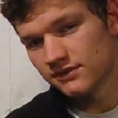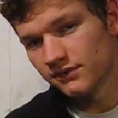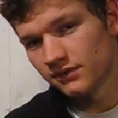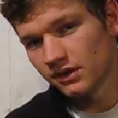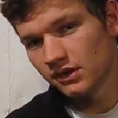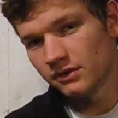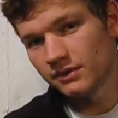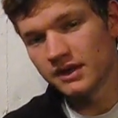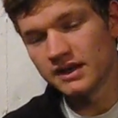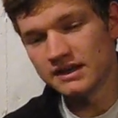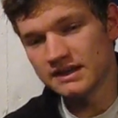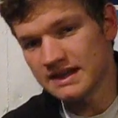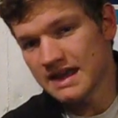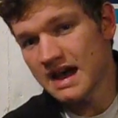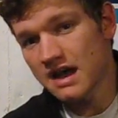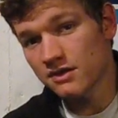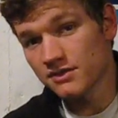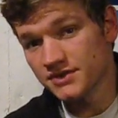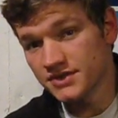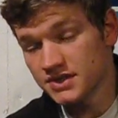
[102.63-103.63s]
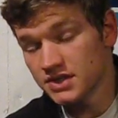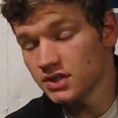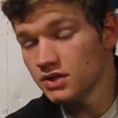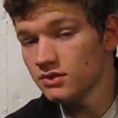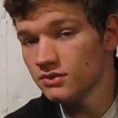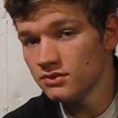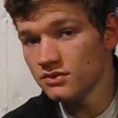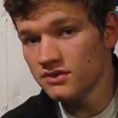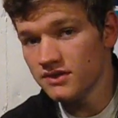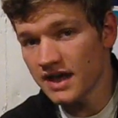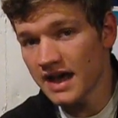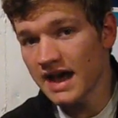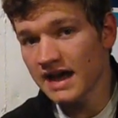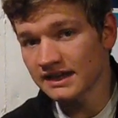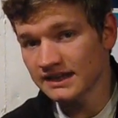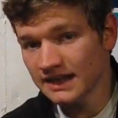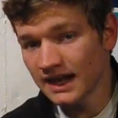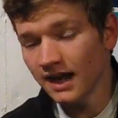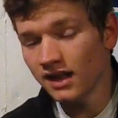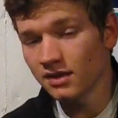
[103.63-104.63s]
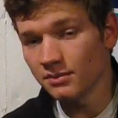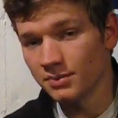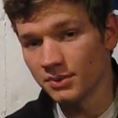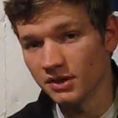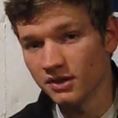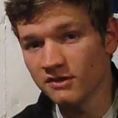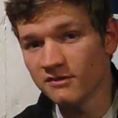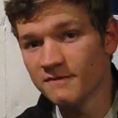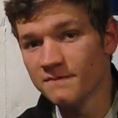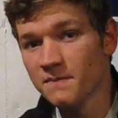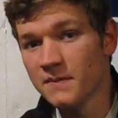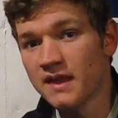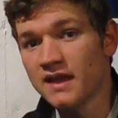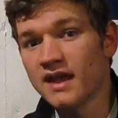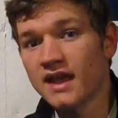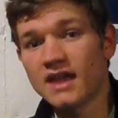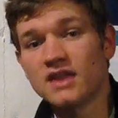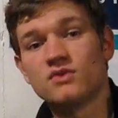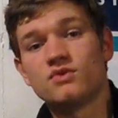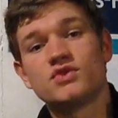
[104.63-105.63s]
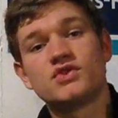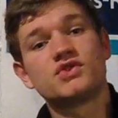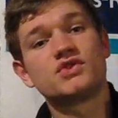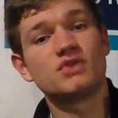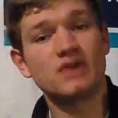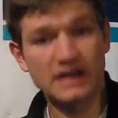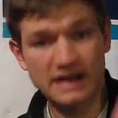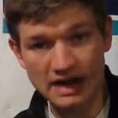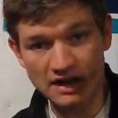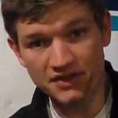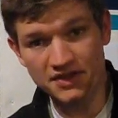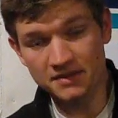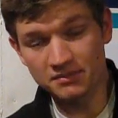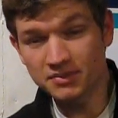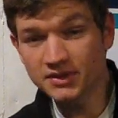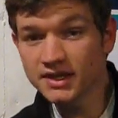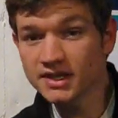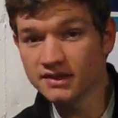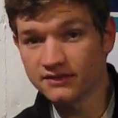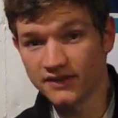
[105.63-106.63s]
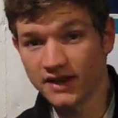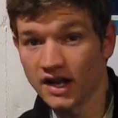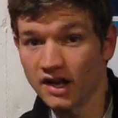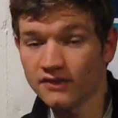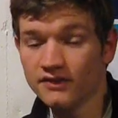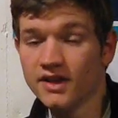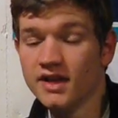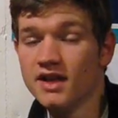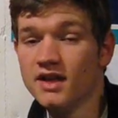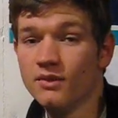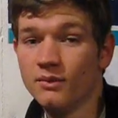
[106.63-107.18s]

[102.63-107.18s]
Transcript: fluid down to that caliper and straight out the bleeder valve.